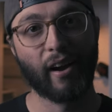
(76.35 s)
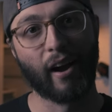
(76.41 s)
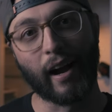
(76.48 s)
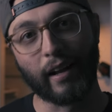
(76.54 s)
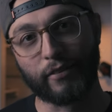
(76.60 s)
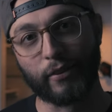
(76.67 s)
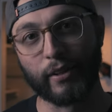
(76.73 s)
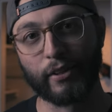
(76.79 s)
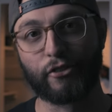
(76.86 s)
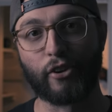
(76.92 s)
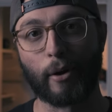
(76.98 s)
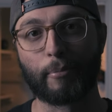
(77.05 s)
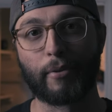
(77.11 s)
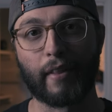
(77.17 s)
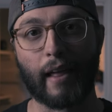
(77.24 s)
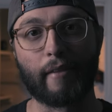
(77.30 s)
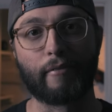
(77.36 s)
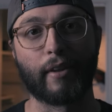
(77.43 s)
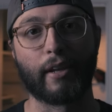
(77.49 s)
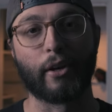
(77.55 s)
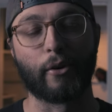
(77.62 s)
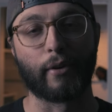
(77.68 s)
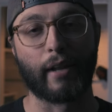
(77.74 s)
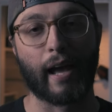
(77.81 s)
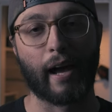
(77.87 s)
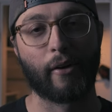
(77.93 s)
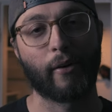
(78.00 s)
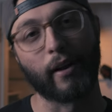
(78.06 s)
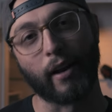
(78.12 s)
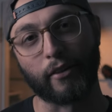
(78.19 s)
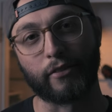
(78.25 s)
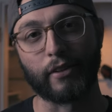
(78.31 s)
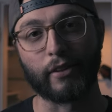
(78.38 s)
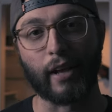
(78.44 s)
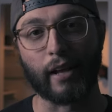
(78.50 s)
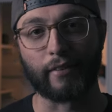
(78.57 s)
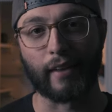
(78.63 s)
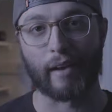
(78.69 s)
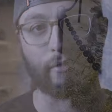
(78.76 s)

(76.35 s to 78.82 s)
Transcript: All right, so let's jump to that video now and I'll see you guys